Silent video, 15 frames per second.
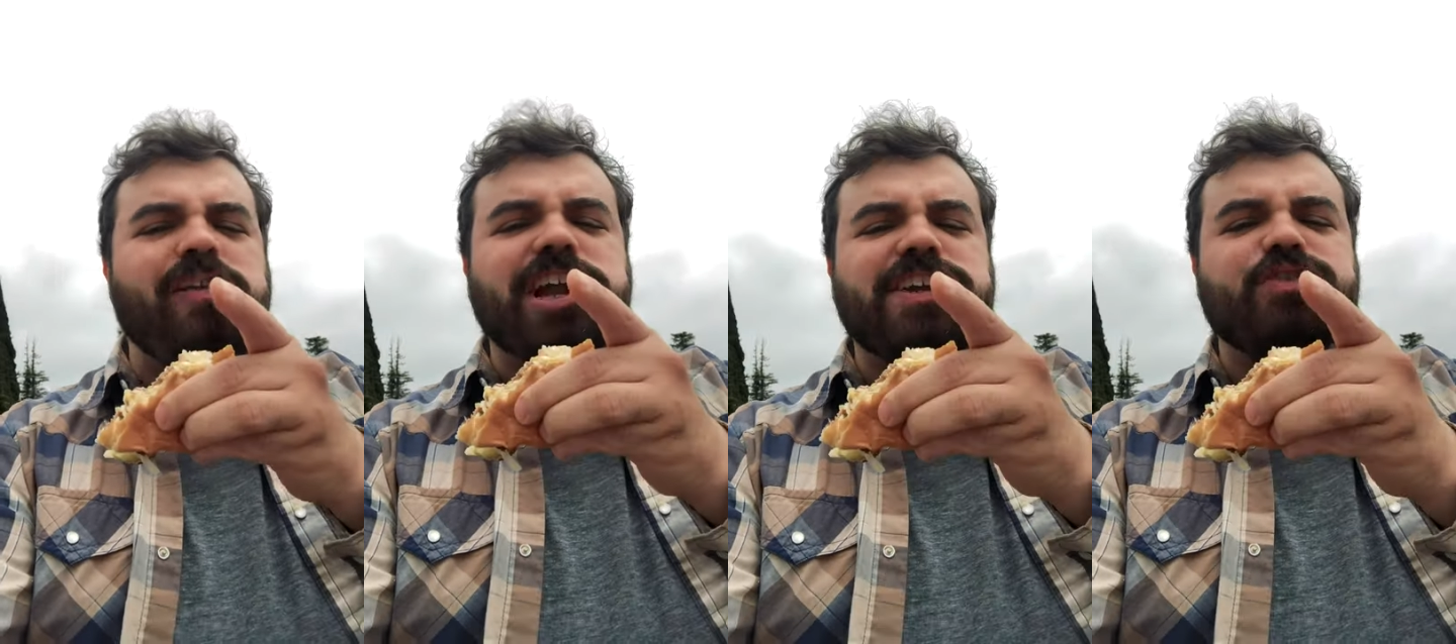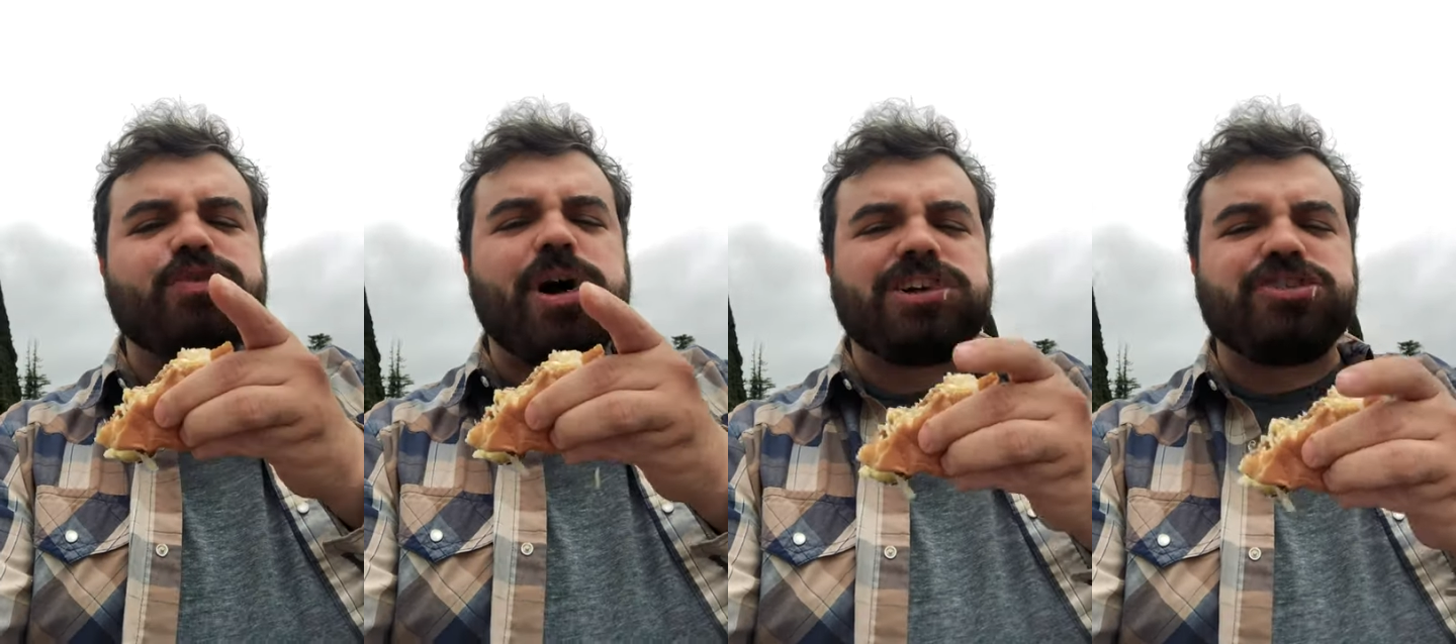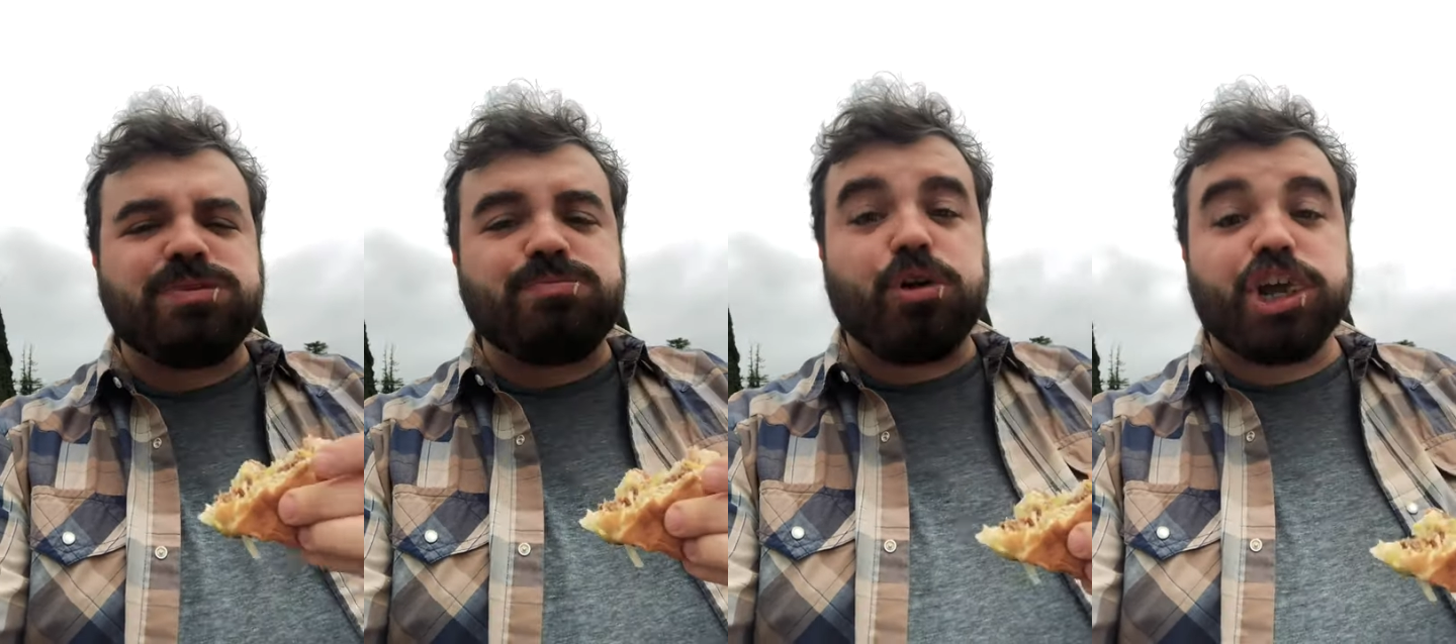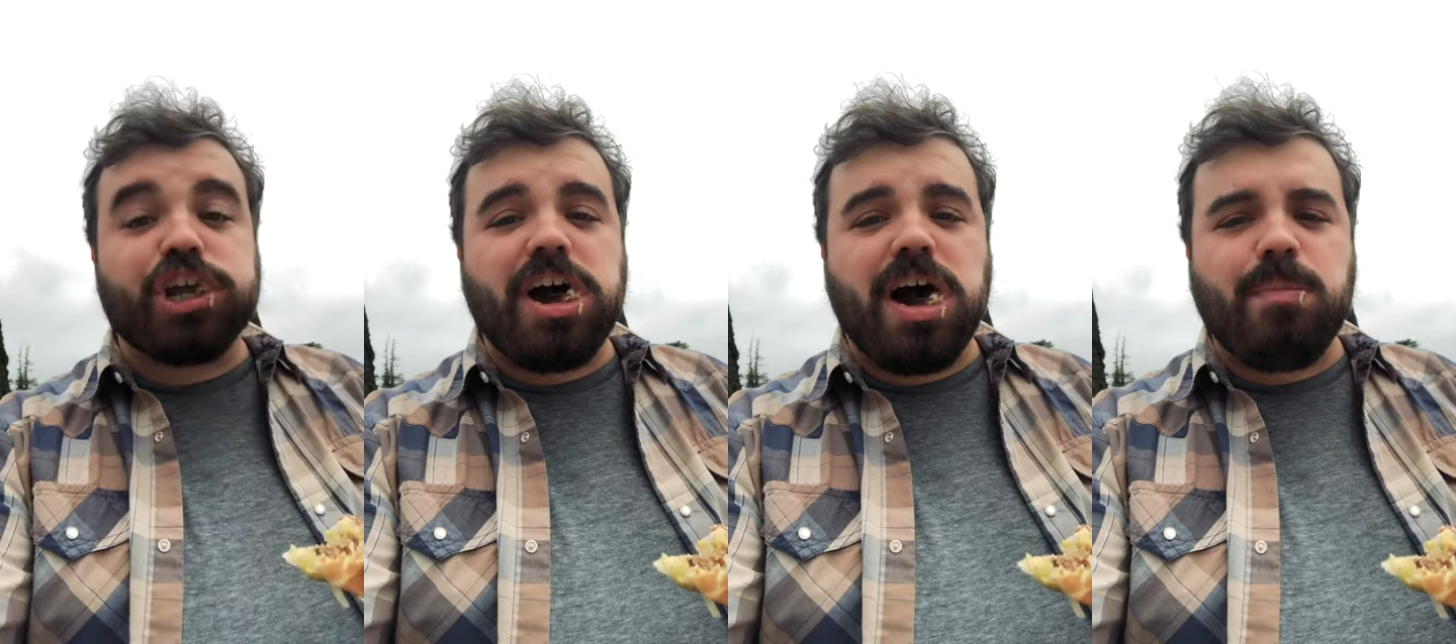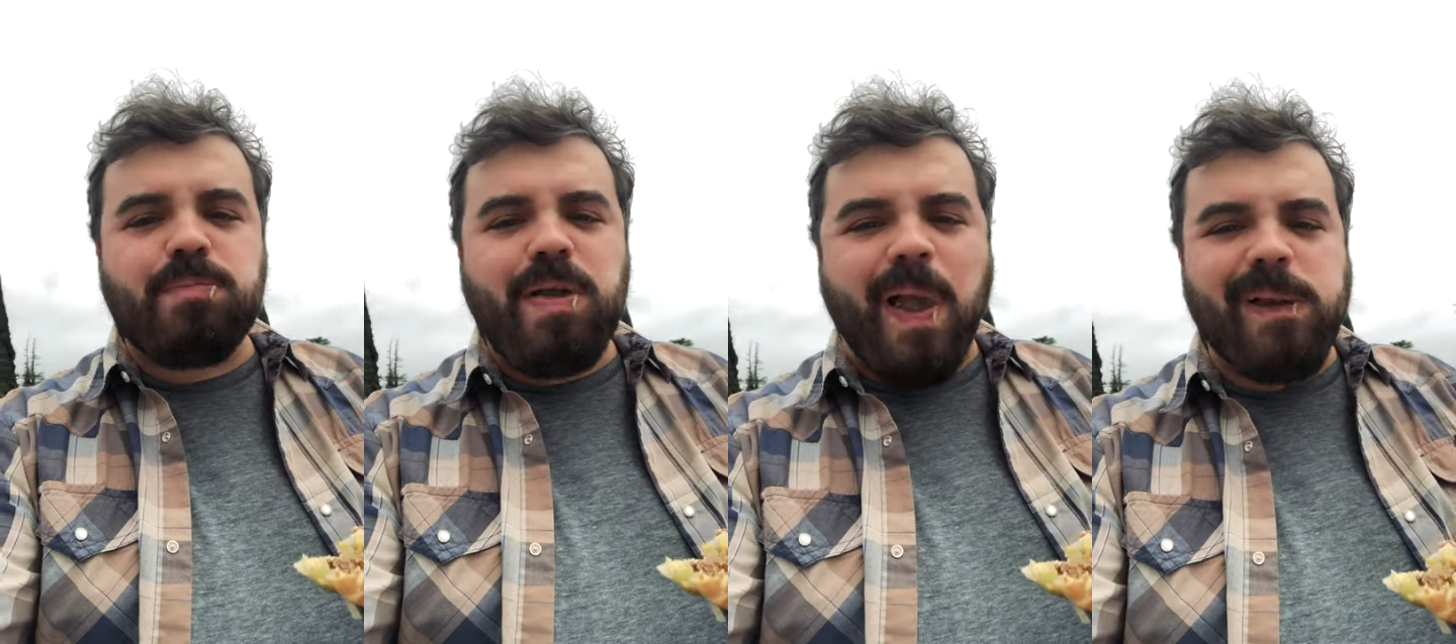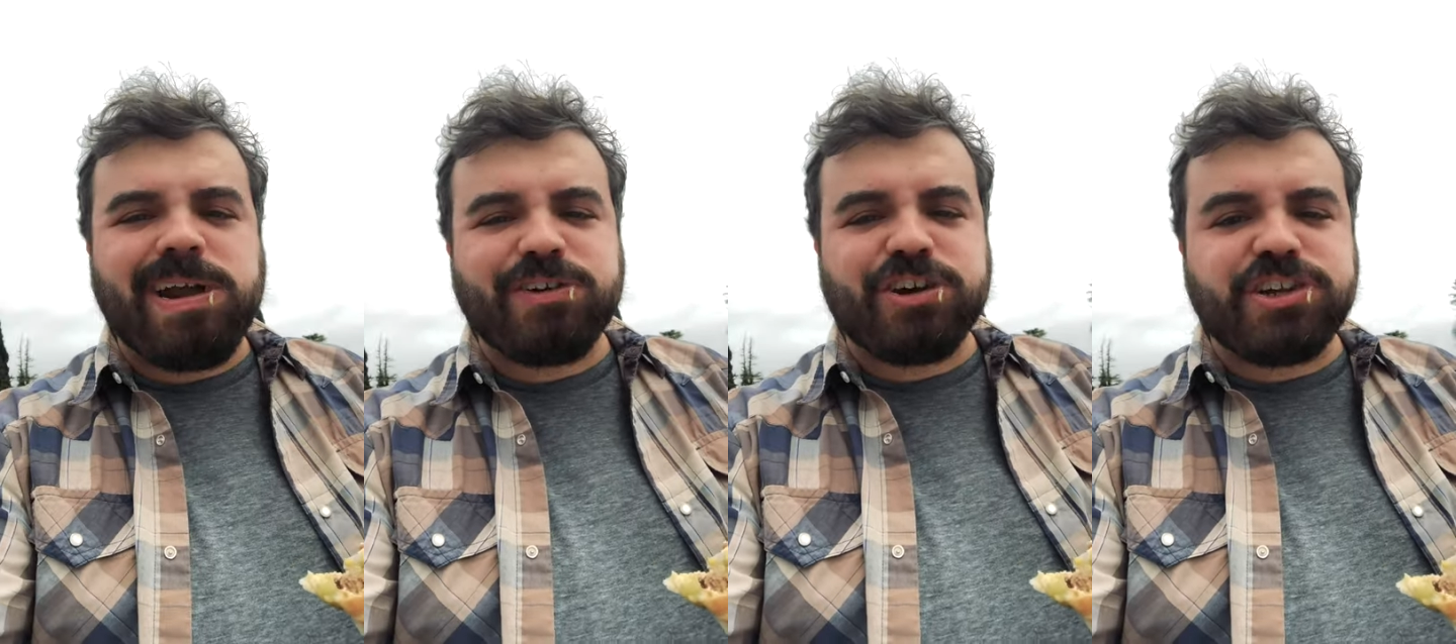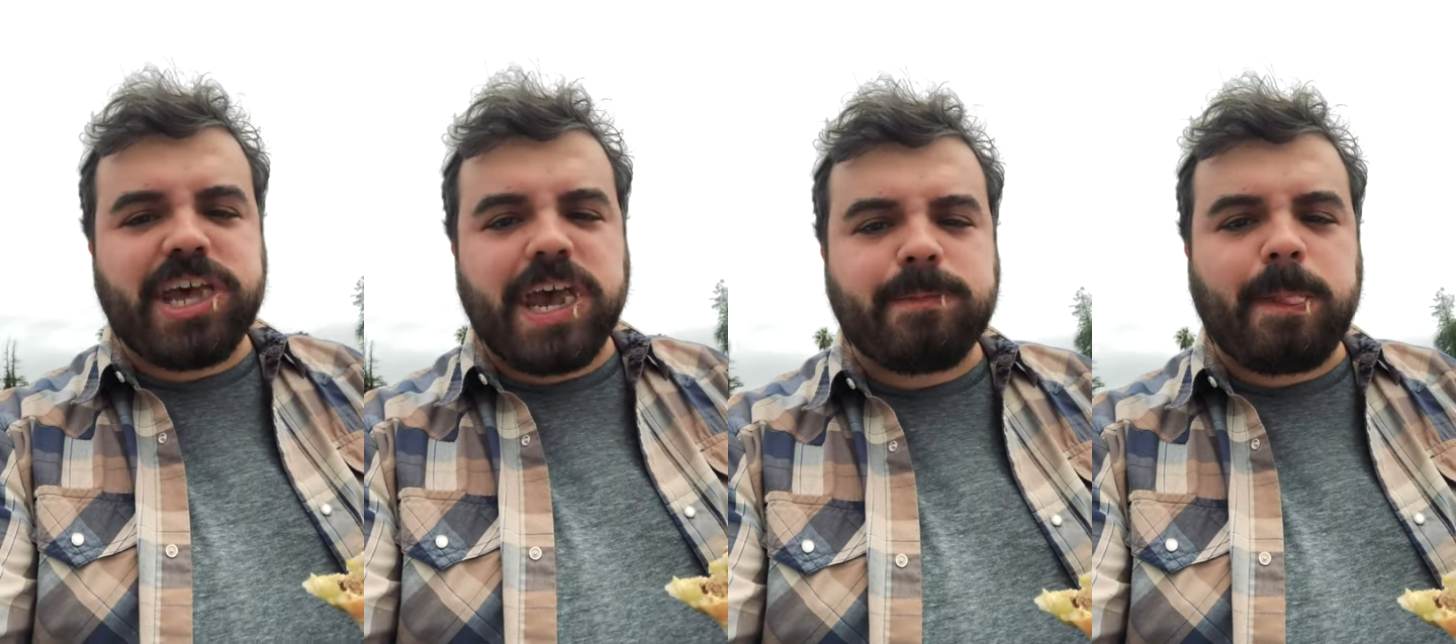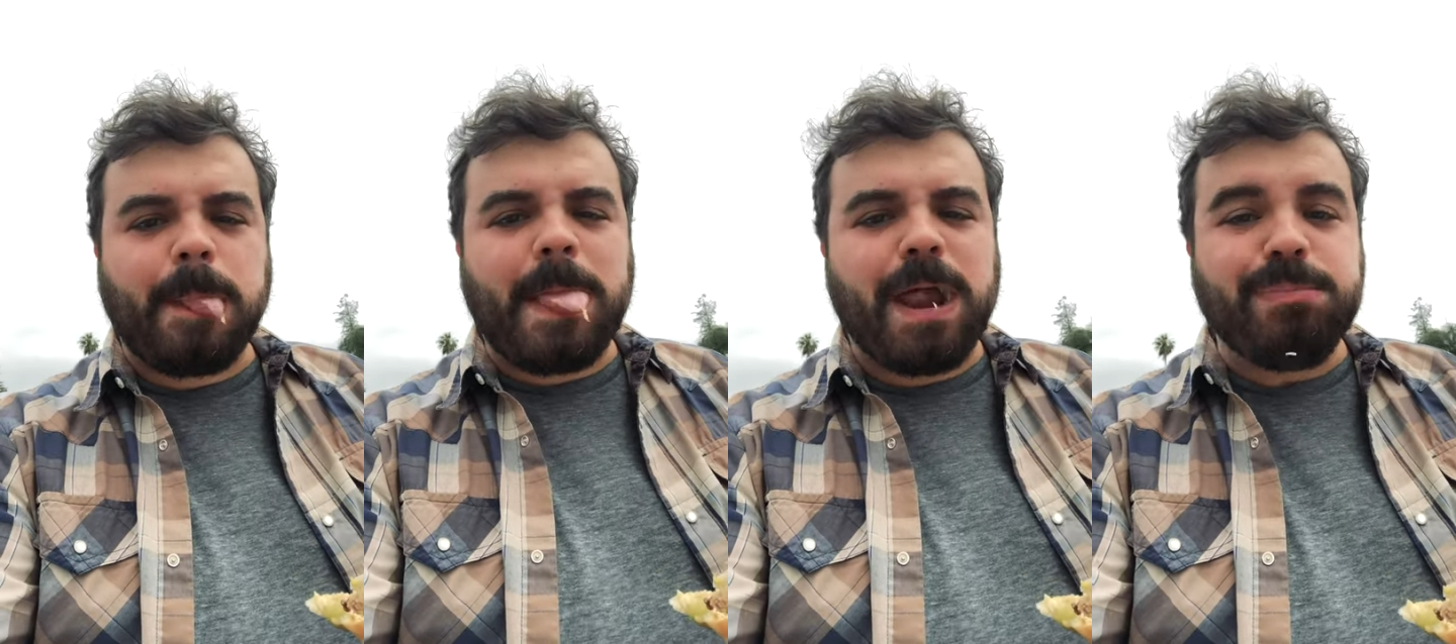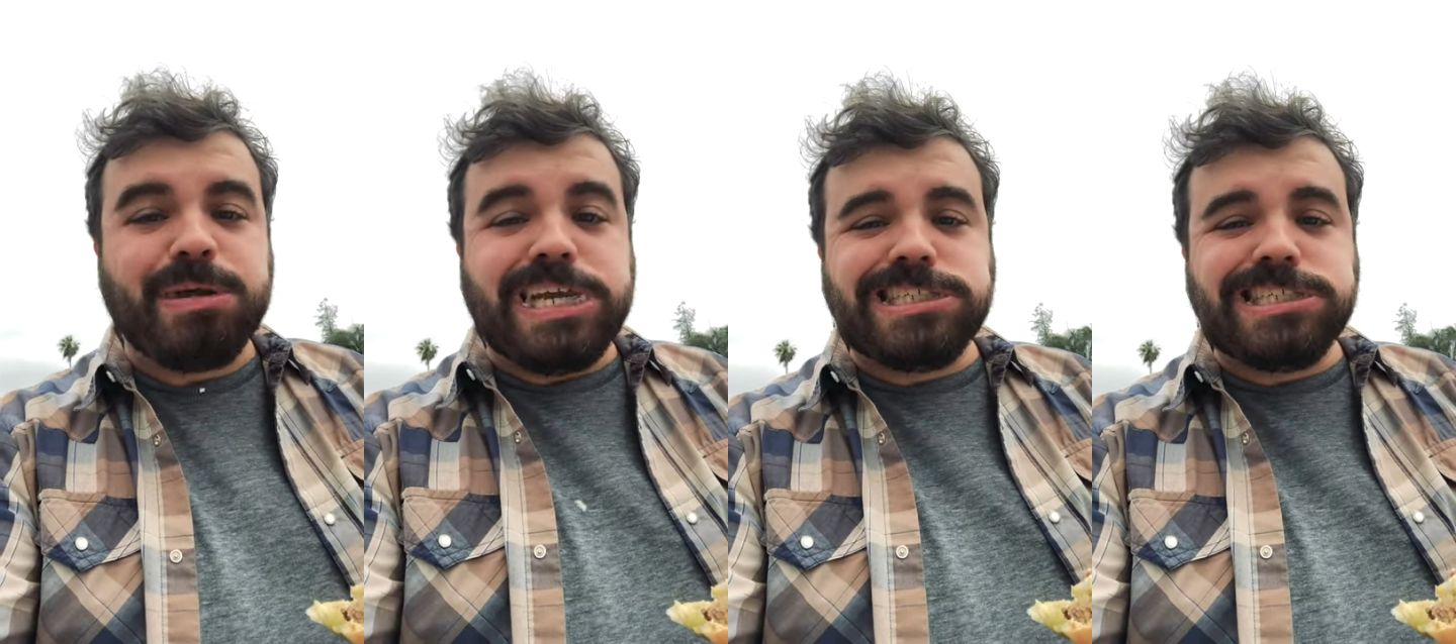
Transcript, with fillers: Thanks for watching. More to come. Have a good day.